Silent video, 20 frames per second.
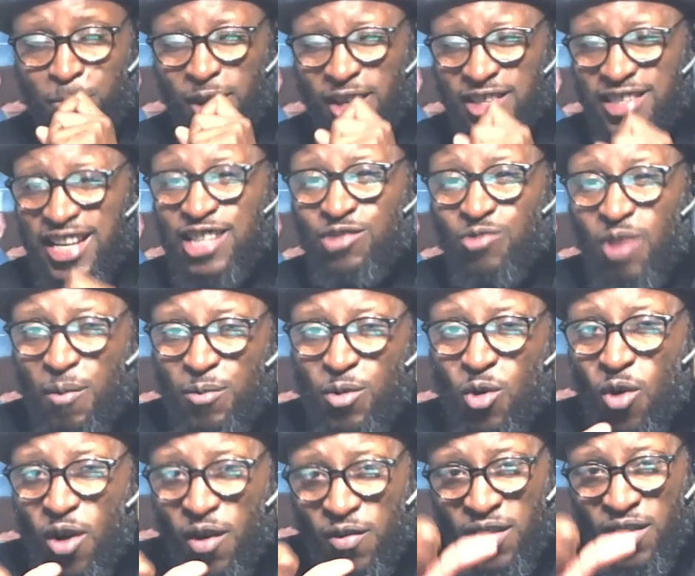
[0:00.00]
So that's why I'm
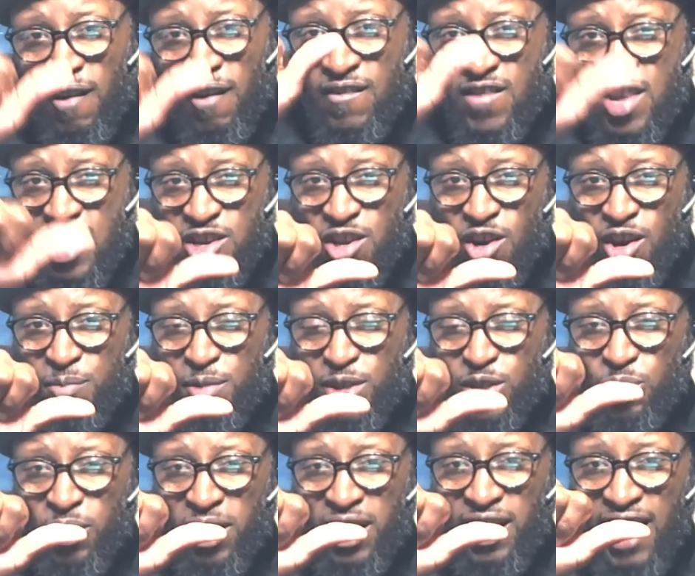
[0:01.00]
going, you know,
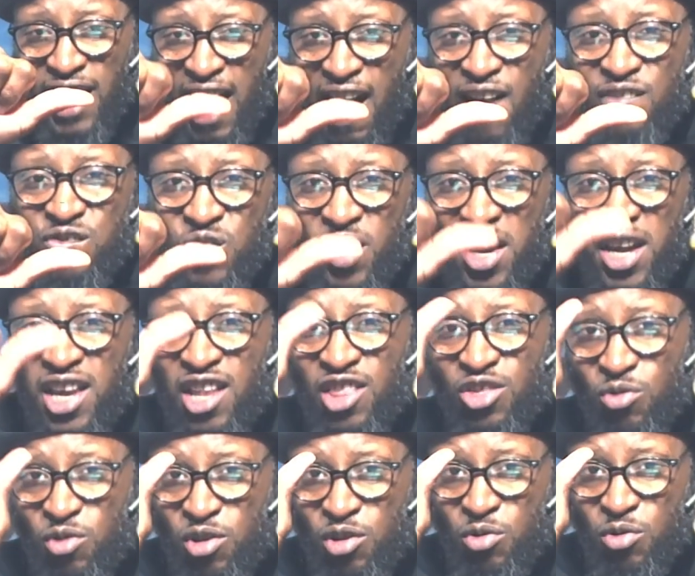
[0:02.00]
between halfway and
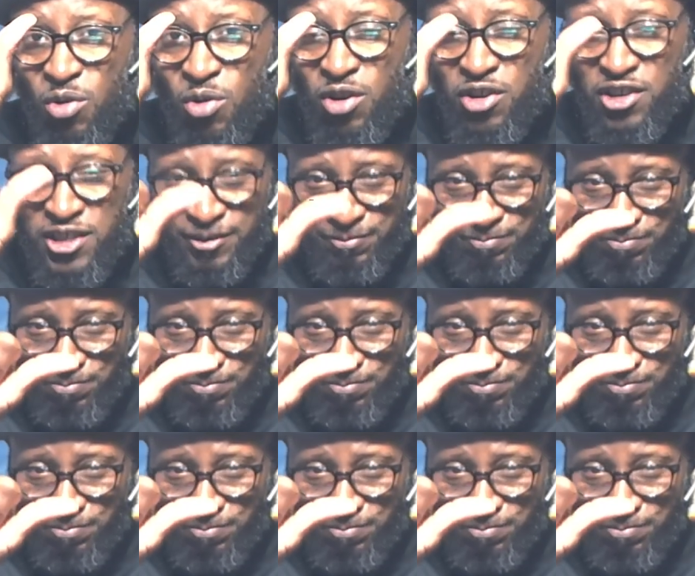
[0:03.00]
three quarters